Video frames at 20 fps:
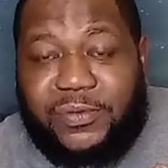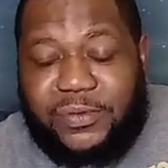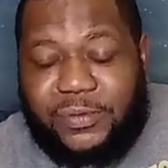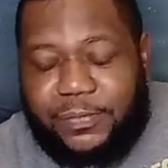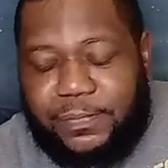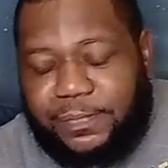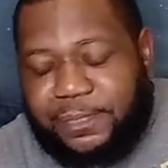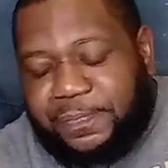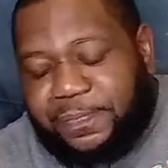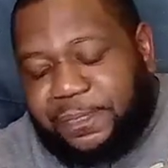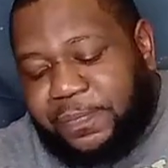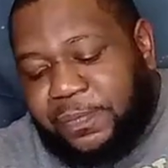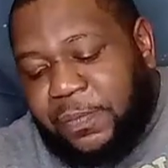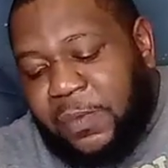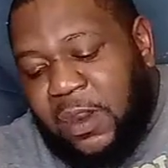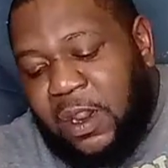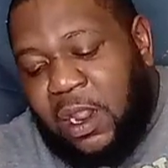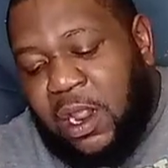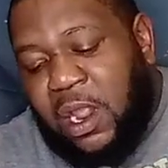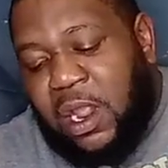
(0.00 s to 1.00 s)
The first
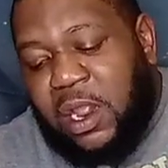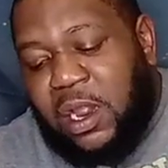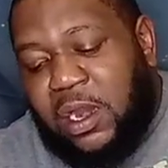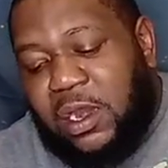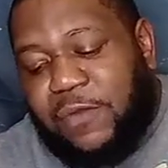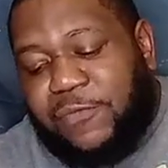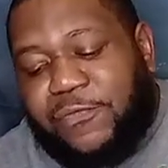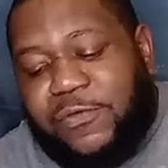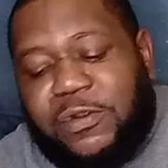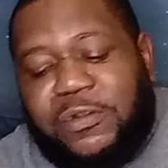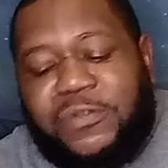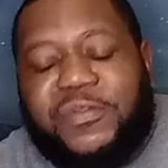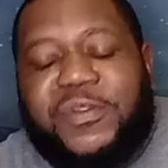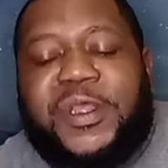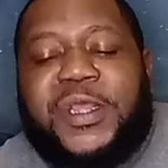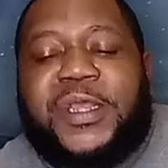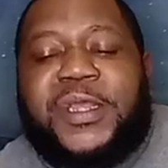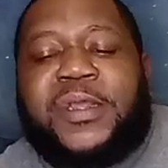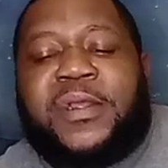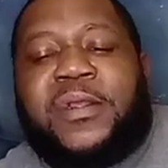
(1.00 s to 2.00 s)
thing about
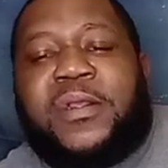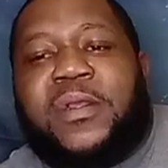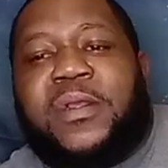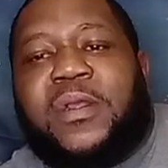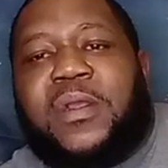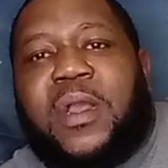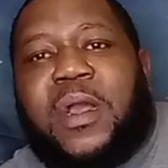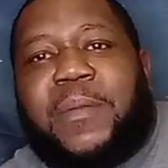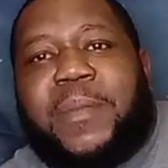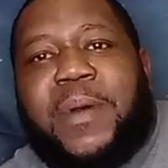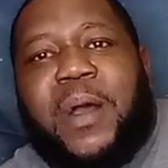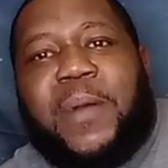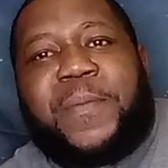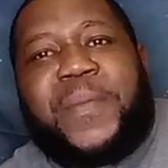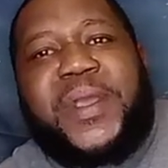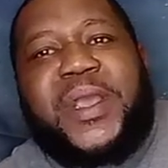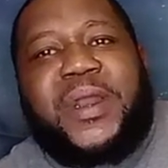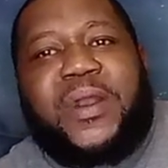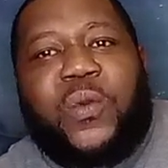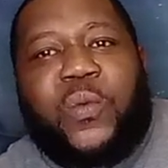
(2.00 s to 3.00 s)
being a work in
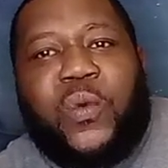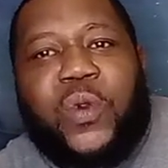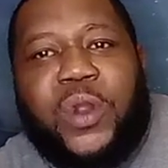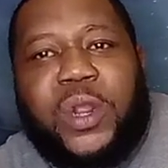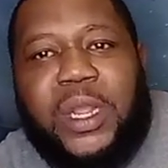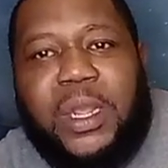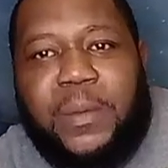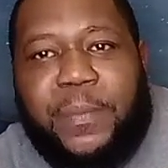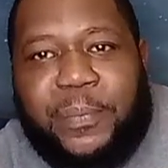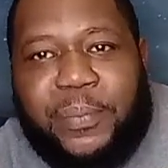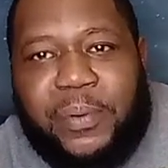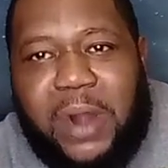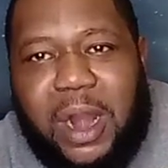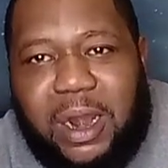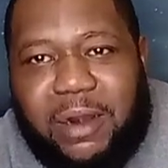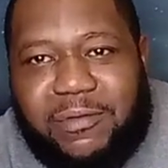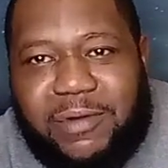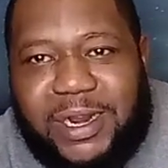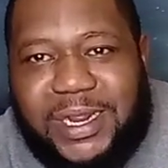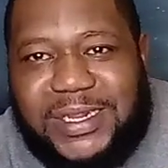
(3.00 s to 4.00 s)
progress, for
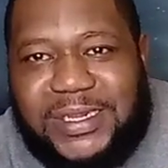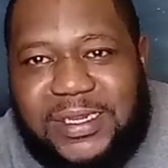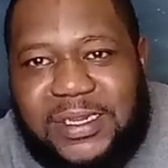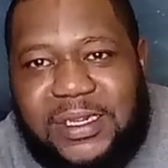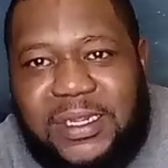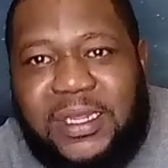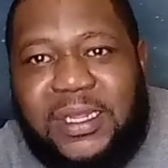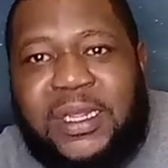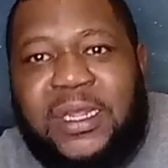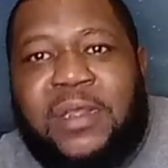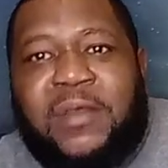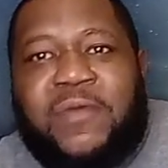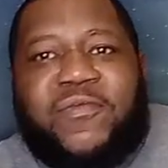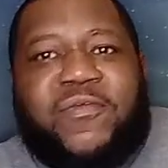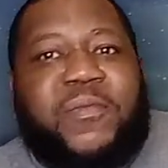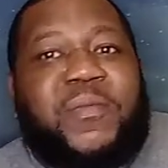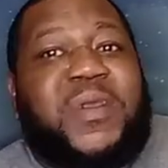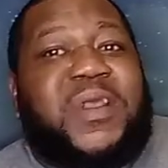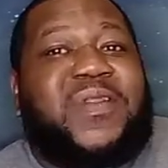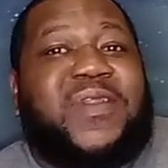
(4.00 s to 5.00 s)
me, the essential
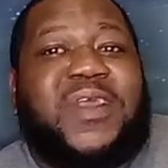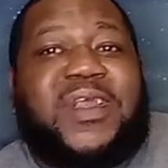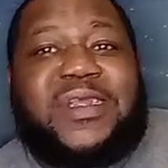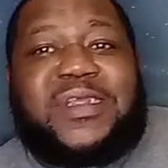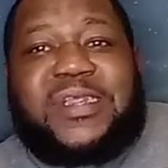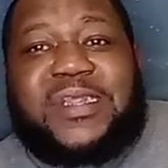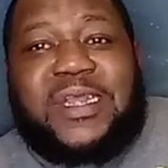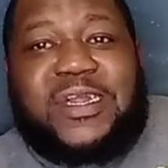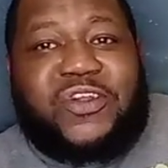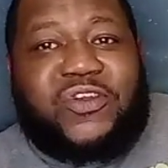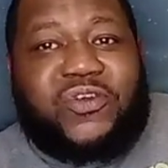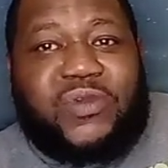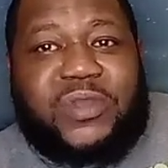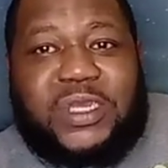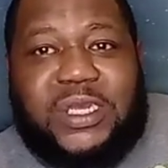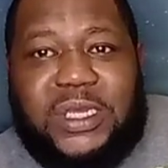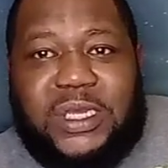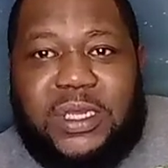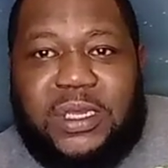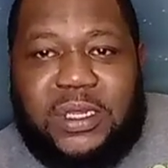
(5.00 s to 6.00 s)
key to it
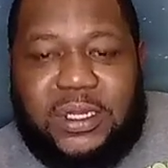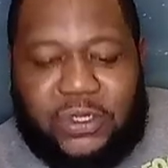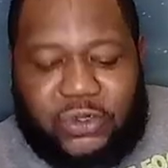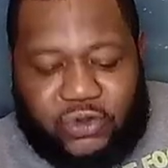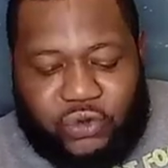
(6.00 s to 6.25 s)
all